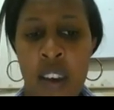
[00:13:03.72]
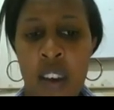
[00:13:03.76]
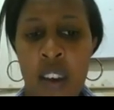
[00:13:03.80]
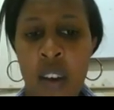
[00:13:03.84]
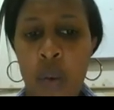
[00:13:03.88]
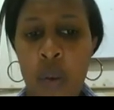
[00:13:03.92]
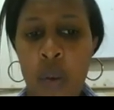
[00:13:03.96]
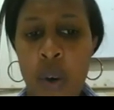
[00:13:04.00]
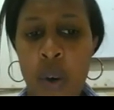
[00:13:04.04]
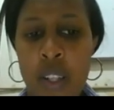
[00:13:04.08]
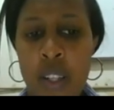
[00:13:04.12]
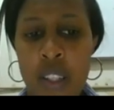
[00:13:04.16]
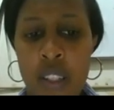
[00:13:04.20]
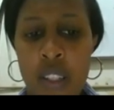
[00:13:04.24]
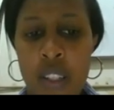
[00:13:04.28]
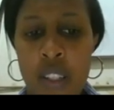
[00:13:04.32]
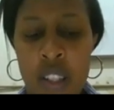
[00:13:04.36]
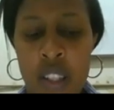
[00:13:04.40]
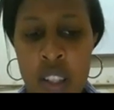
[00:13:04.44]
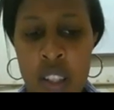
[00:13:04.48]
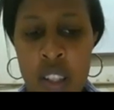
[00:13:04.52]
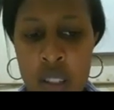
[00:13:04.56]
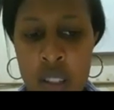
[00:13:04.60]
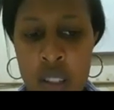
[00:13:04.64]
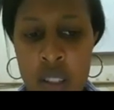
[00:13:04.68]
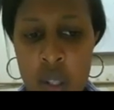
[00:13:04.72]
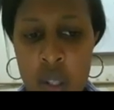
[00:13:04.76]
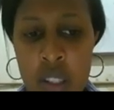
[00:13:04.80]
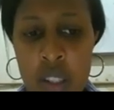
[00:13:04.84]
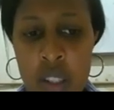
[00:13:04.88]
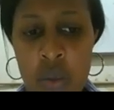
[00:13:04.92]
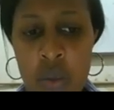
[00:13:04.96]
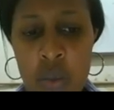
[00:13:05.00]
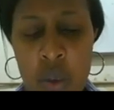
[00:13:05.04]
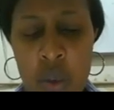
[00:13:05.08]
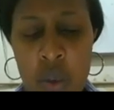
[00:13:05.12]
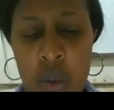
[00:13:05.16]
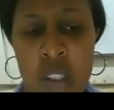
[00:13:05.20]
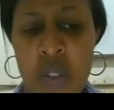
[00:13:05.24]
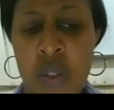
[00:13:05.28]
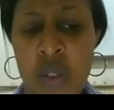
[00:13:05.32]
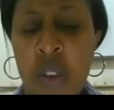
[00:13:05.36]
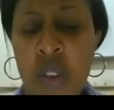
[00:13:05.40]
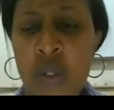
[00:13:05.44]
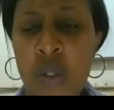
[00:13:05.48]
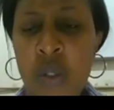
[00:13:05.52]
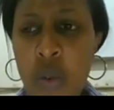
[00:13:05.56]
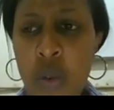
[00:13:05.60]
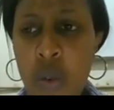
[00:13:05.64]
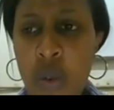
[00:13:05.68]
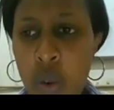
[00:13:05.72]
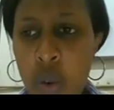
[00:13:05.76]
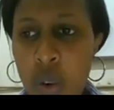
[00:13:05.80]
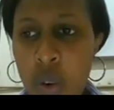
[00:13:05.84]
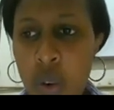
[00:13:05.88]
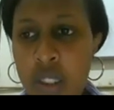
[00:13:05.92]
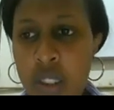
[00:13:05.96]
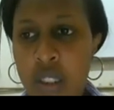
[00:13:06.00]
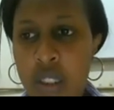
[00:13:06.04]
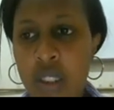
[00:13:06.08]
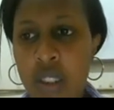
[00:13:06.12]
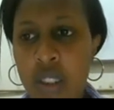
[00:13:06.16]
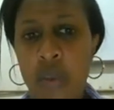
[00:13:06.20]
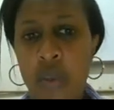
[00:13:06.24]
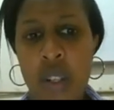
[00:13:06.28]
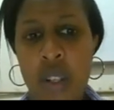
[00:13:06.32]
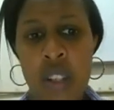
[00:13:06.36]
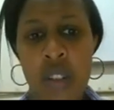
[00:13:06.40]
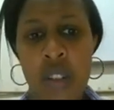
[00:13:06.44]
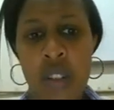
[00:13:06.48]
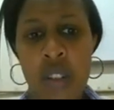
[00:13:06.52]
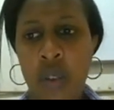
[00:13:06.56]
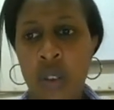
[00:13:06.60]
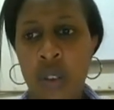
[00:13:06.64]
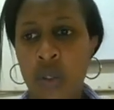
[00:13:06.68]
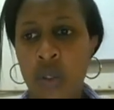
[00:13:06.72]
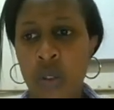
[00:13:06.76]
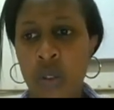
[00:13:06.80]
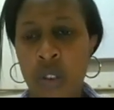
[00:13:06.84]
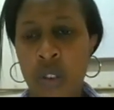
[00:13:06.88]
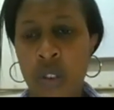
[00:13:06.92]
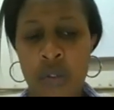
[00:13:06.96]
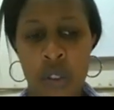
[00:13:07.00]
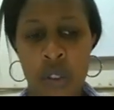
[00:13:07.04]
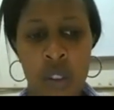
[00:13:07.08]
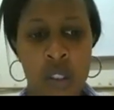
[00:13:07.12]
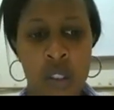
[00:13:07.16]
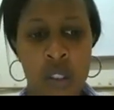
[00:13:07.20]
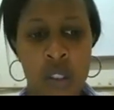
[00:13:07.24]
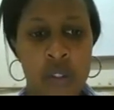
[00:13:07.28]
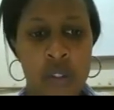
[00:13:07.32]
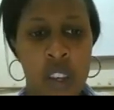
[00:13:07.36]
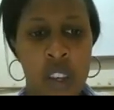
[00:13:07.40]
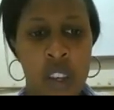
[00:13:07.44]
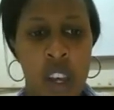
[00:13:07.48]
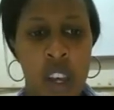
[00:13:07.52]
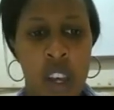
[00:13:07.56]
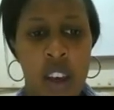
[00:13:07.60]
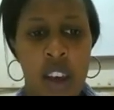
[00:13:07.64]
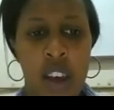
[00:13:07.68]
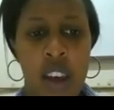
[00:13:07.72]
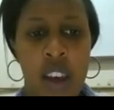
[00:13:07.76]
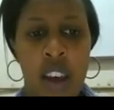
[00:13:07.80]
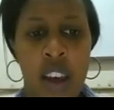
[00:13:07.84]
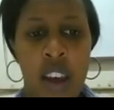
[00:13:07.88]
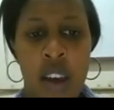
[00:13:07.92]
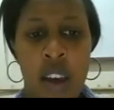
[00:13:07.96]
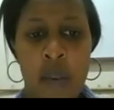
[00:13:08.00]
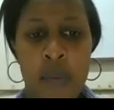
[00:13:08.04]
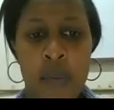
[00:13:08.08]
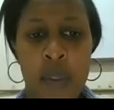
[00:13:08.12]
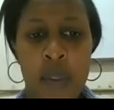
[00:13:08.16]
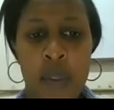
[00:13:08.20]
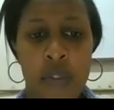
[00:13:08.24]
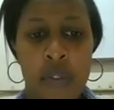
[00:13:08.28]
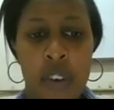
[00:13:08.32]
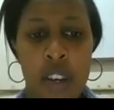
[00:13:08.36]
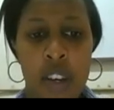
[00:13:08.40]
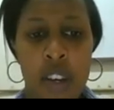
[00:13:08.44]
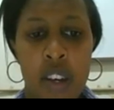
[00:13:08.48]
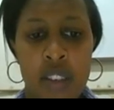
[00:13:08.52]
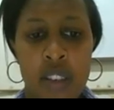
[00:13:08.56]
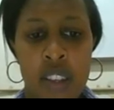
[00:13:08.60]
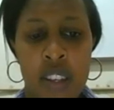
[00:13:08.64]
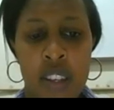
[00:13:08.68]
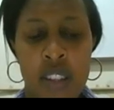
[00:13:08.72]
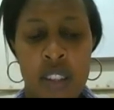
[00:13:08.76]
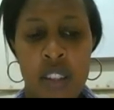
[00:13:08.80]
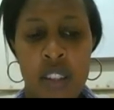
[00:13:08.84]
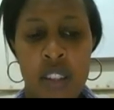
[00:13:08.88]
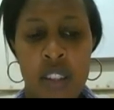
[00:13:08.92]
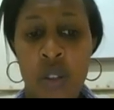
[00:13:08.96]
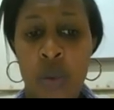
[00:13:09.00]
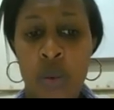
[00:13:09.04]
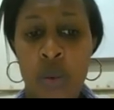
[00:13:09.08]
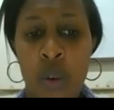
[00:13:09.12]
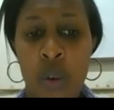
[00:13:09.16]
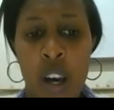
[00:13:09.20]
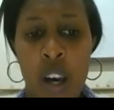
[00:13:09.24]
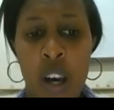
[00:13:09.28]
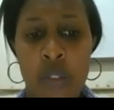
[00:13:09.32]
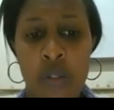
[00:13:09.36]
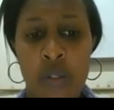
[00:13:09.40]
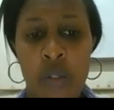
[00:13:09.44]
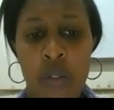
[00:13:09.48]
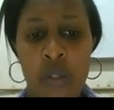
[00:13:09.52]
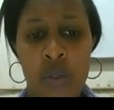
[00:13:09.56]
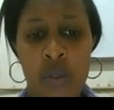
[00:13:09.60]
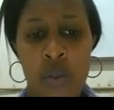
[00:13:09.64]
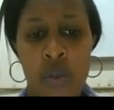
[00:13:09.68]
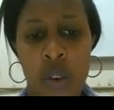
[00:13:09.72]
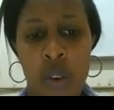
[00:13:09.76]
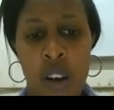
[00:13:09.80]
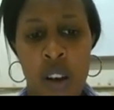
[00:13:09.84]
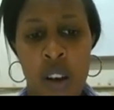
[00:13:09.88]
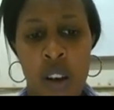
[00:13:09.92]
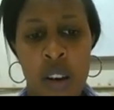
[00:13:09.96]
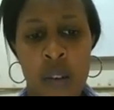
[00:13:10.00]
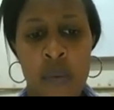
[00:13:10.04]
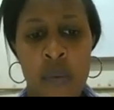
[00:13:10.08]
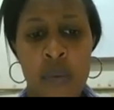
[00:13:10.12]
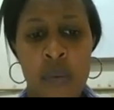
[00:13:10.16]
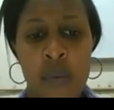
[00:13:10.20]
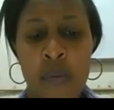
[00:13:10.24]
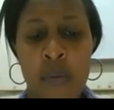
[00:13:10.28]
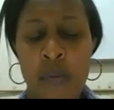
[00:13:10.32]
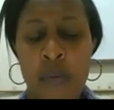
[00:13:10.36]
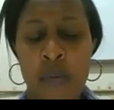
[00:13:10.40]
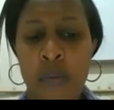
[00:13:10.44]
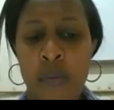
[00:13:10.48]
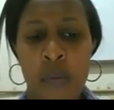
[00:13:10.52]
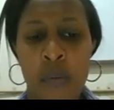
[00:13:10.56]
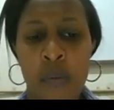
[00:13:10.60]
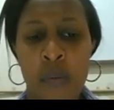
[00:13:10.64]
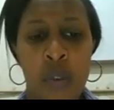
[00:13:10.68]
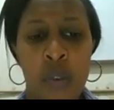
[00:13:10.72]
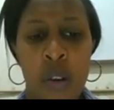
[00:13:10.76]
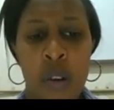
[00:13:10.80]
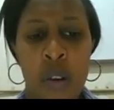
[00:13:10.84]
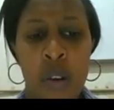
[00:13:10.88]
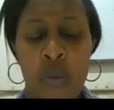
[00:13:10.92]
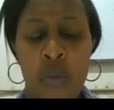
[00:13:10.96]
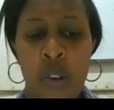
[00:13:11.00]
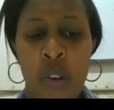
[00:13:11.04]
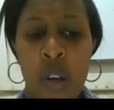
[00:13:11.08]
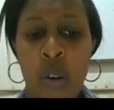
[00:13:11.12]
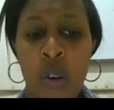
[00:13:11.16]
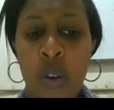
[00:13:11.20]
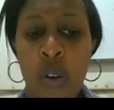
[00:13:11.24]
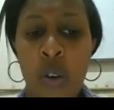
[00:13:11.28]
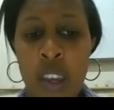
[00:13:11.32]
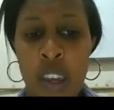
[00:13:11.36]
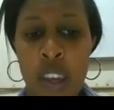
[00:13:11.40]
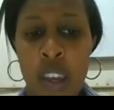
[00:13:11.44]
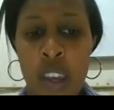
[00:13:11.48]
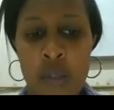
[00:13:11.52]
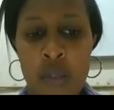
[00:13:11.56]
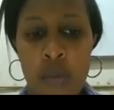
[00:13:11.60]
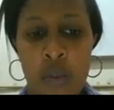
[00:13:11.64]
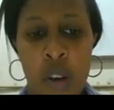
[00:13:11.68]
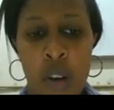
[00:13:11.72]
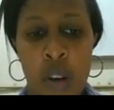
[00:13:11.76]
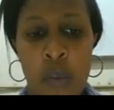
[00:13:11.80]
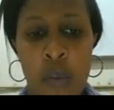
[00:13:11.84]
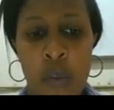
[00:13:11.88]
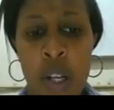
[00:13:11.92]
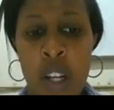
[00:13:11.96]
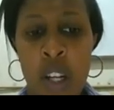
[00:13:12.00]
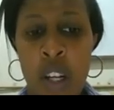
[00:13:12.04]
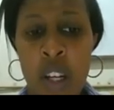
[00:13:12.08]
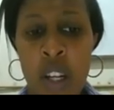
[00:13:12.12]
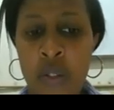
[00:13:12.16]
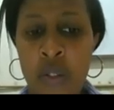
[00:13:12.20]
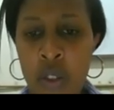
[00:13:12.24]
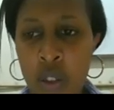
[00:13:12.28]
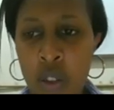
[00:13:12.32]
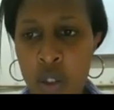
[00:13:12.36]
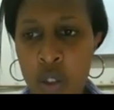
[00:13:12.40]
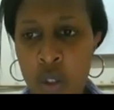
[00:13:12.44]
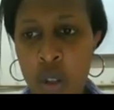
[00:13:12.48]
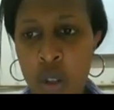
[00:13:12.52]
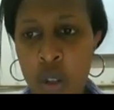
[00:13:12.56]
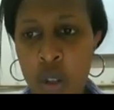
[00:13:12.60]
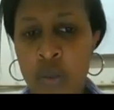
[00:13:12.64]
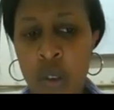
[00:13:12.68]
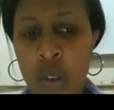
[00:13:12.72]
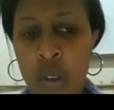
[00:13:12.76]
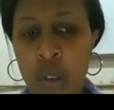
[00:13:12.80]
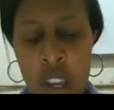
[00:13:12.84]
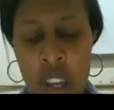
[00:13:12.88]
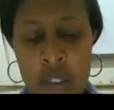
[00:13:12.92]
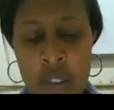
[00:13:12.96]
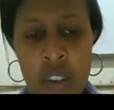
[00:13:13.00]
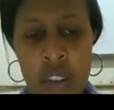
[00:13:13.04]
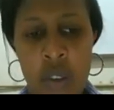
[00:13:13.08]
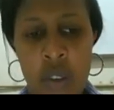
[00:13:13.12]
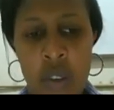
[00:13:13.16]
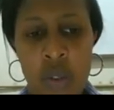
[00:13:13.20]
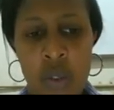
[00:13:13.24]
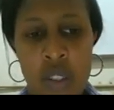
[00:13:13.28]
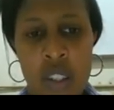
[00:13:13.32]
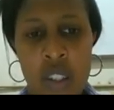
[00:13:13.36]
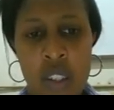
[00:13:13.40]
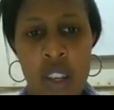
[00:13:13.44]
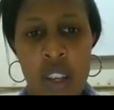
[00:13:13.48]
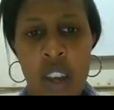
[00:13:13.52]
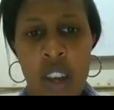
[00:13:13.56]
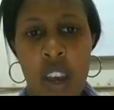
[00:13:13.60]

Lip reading: what it is, what is going to cost, what is going to involve, the fact that you have to relocate, probably leave your job, your livelihood,